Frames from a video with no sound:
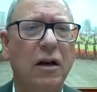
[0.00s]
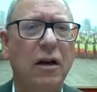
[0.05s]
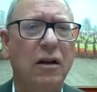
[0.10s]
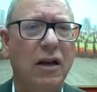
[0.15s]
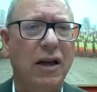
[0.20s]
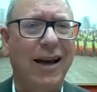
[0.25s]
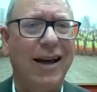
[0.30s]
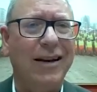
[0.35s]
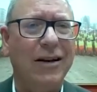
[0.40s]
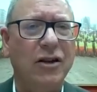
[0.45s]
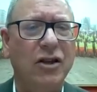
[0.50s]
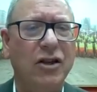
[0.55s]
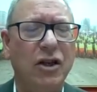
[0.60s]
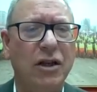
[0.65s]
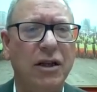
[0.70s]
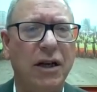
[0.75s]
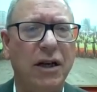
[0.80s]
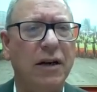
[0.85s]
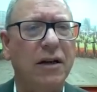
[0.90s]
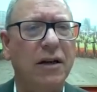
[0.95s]
the energy
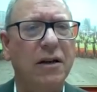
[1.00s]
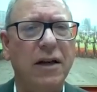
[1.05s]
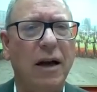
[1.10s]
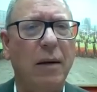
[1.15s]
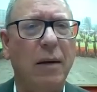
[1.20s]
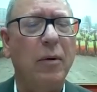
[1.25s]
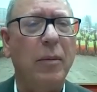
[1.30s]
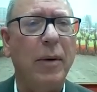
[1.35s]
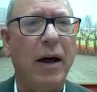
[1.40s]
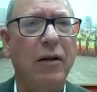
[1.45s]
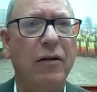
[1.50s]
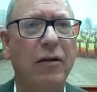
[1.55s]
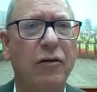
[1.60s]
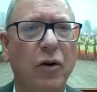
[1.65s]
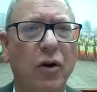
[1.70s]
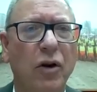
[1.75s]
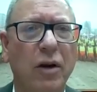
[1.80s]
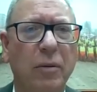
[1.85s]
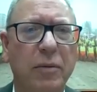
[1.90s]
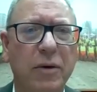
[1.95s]
sector is up about
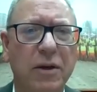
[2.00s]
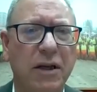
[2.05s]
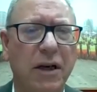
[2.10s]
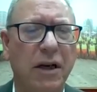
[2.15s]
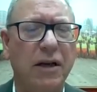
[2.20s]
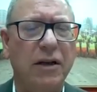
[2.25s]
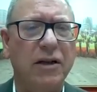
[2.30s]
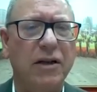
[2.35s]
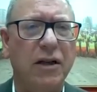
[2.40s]
30%.